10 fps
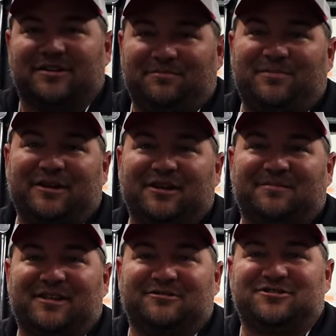It'd pick you
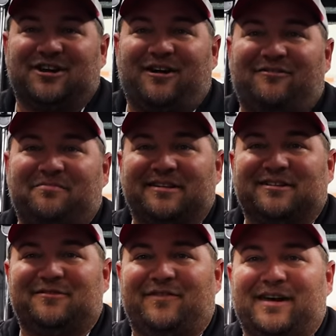up, throw you off back
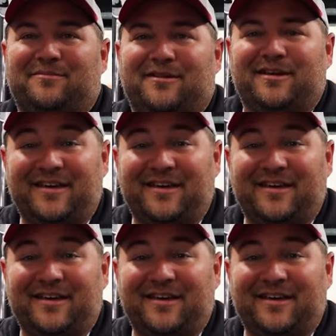to the family.